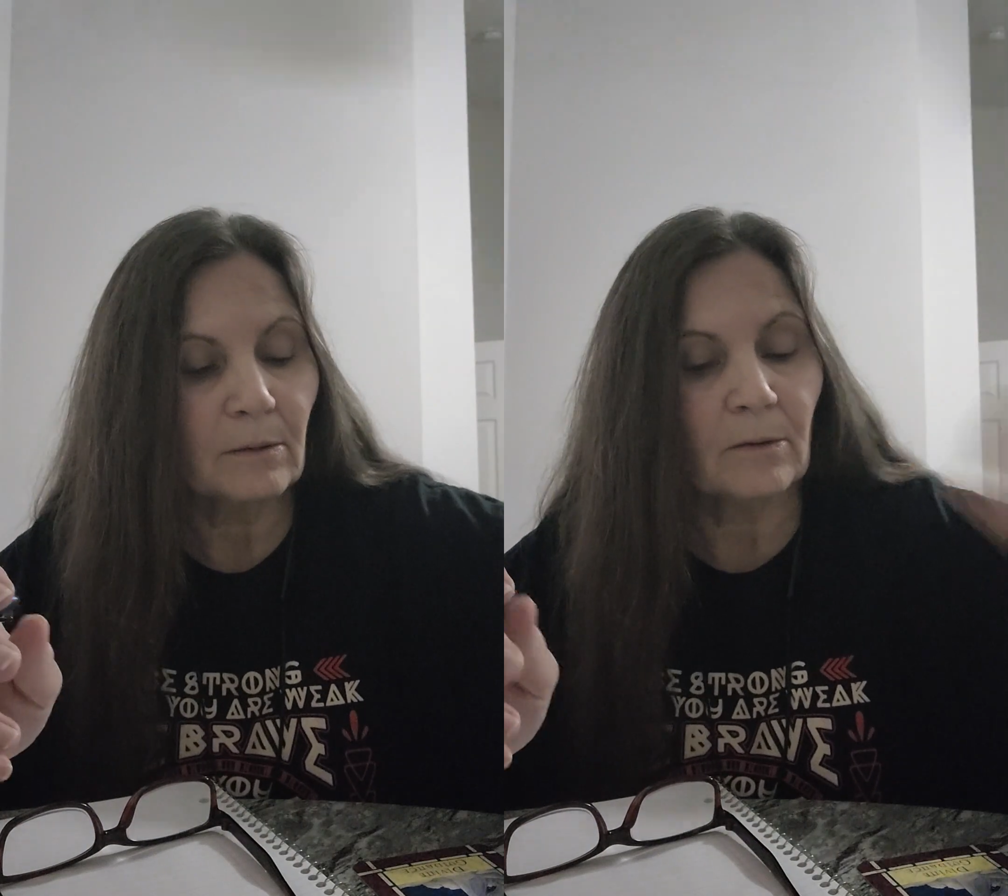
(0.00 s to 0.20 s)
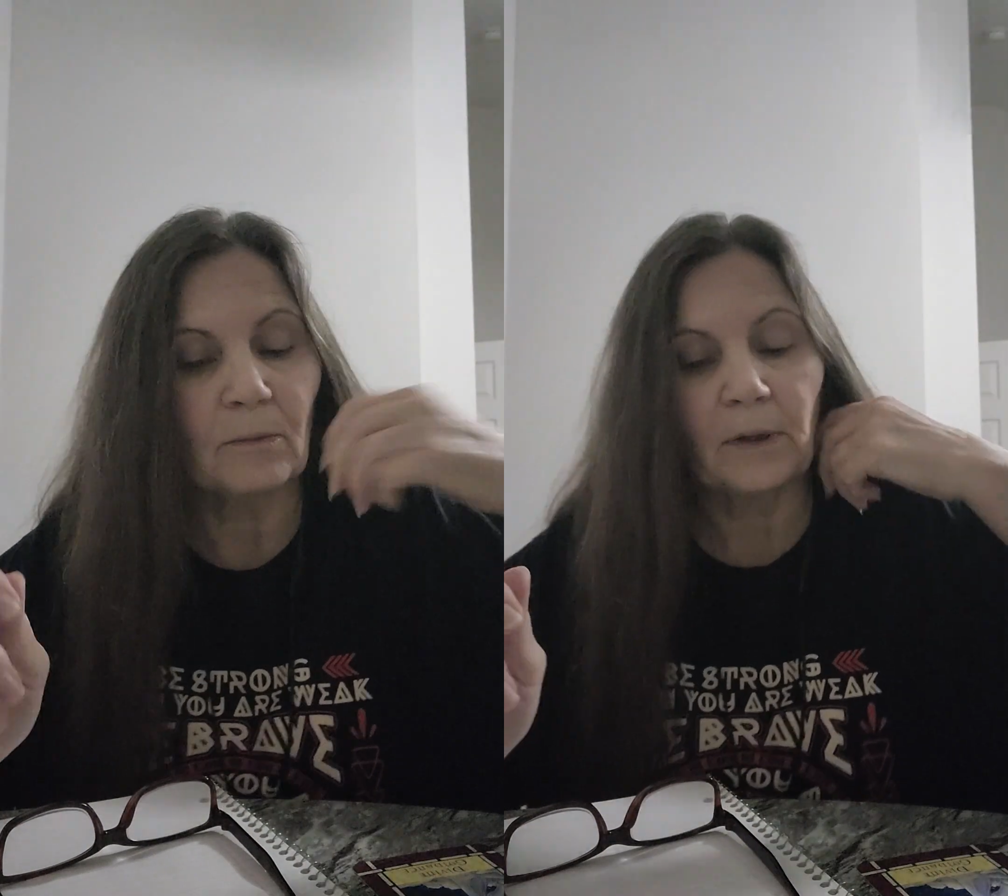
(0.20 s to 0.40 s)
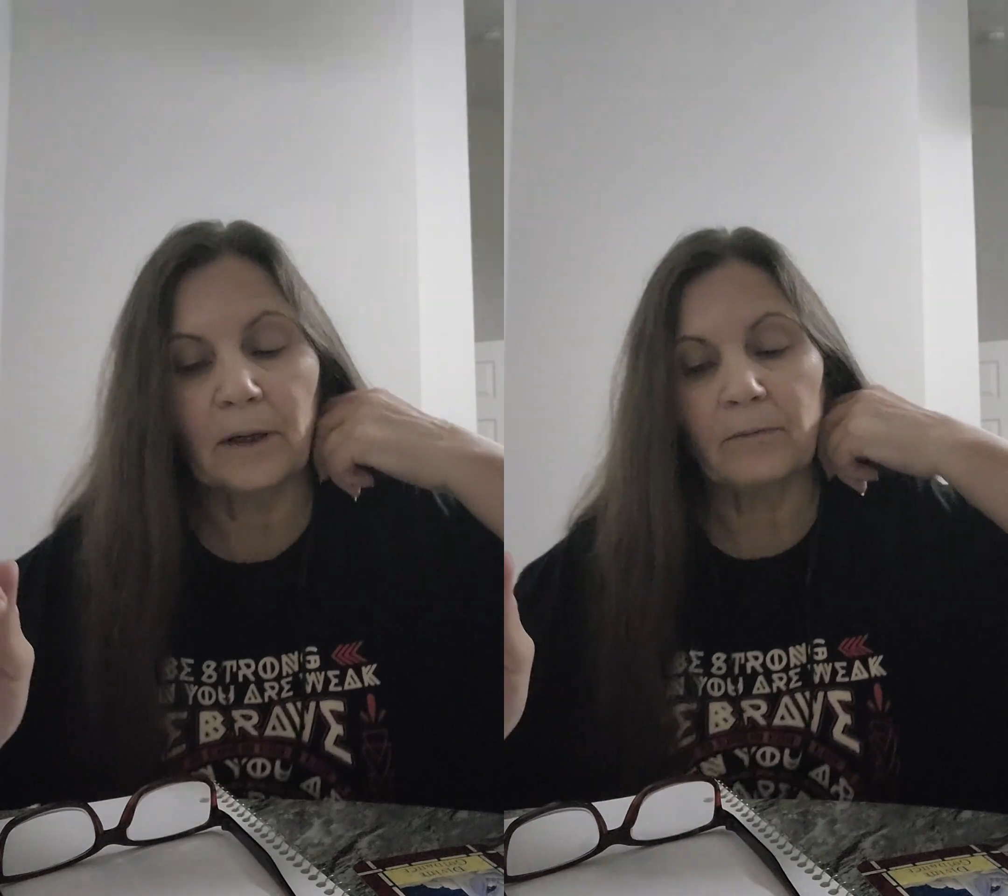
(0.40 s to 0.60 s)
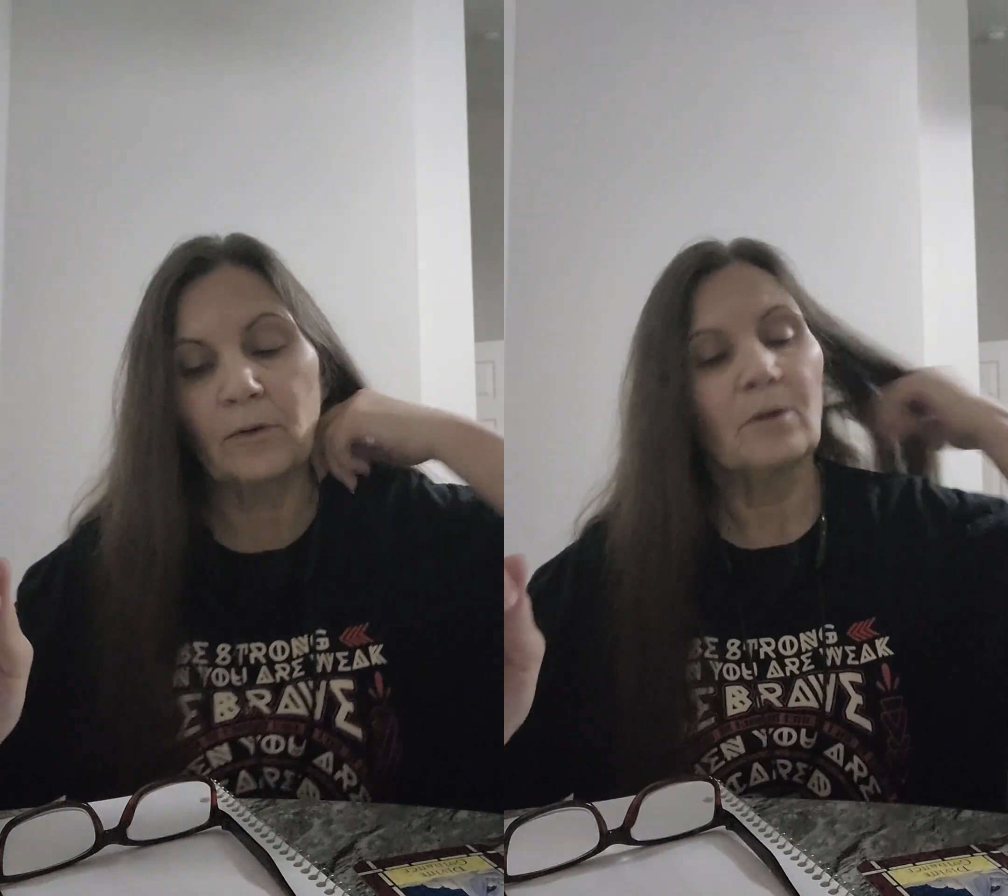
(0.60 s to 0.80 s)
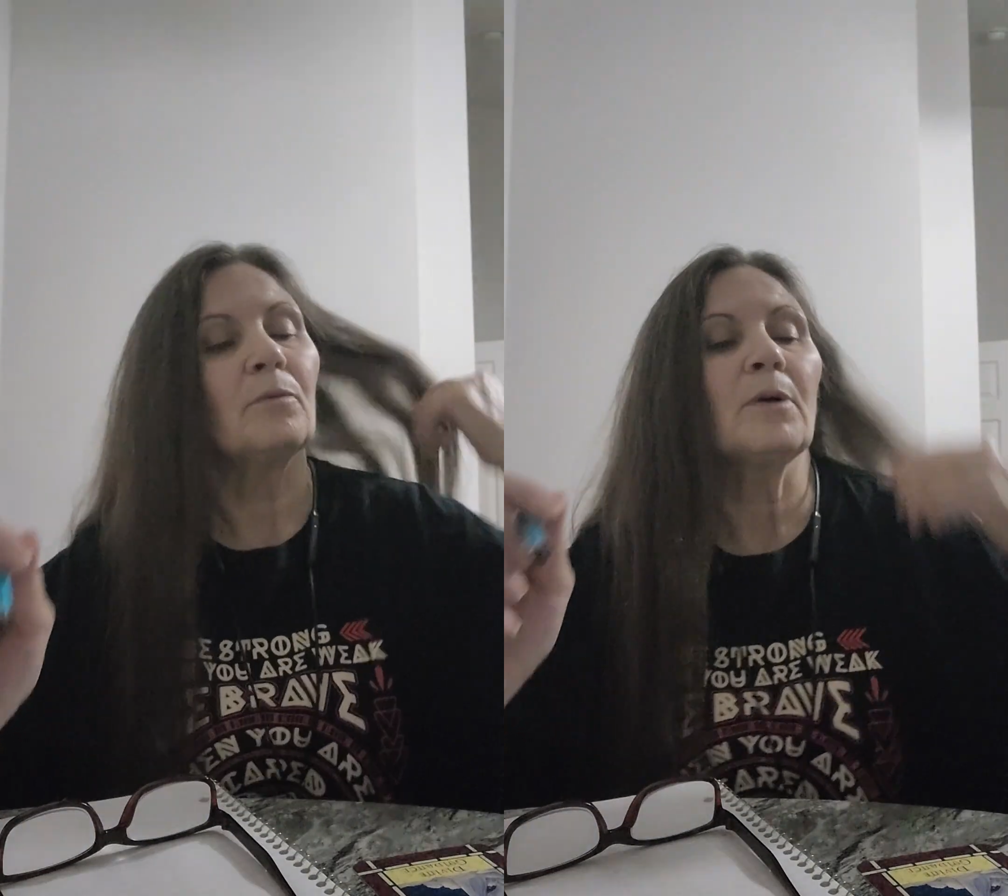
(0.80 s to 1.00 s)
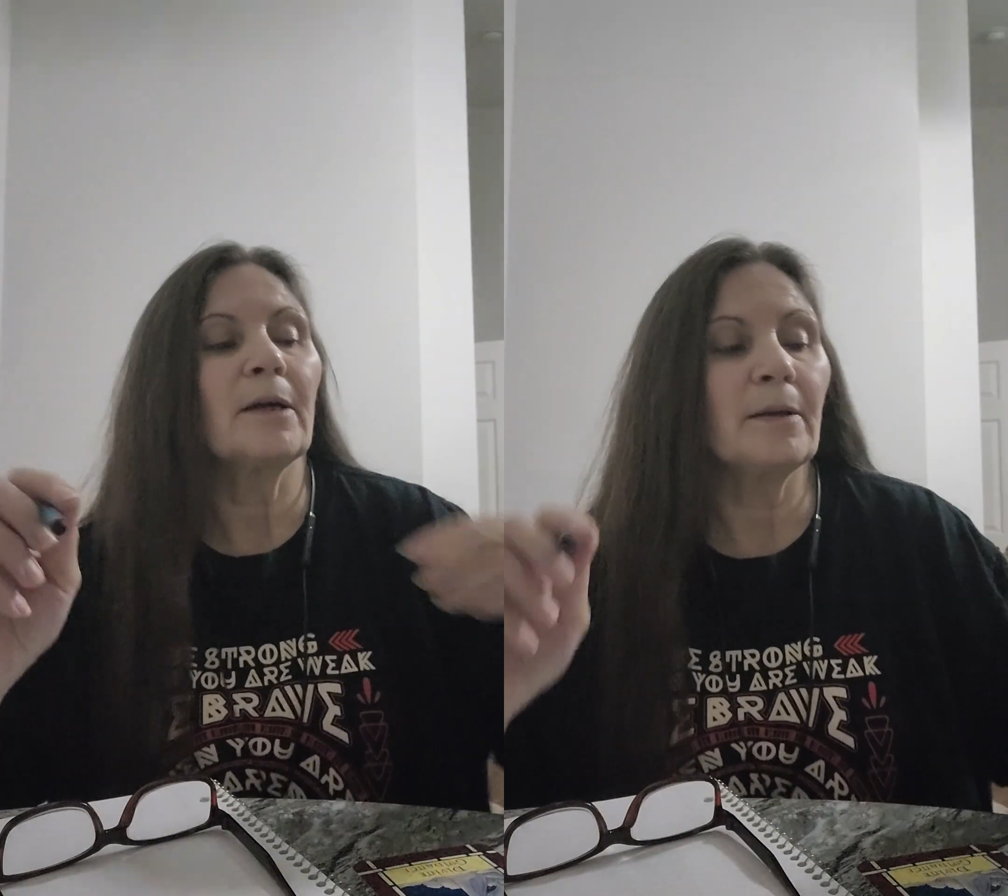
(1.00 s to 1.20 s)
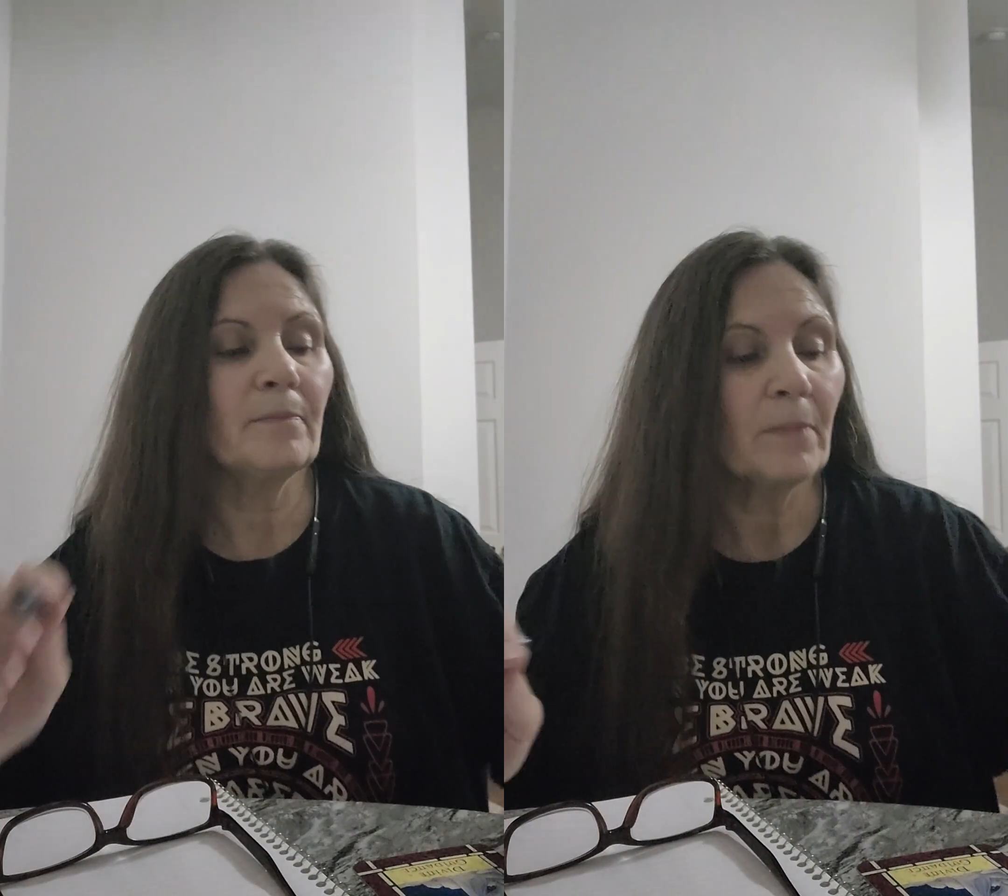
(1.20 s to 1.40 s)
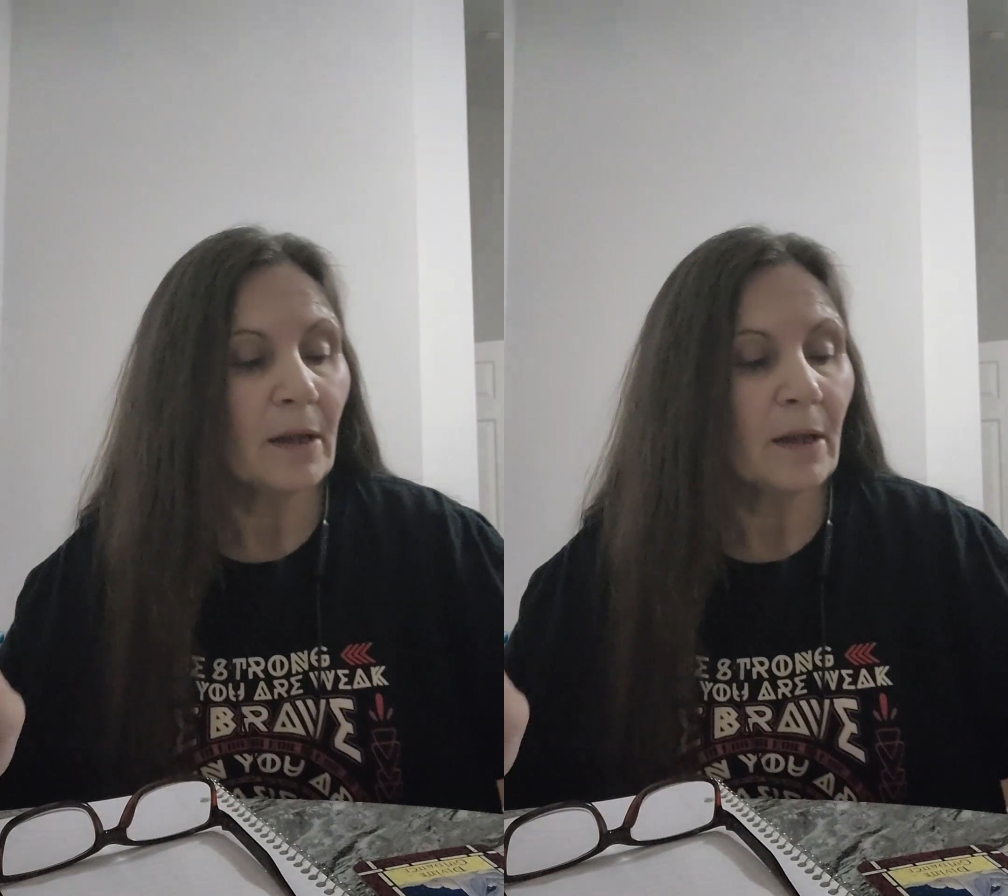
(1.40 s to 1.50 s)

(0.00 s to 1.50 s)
or whatever, all right?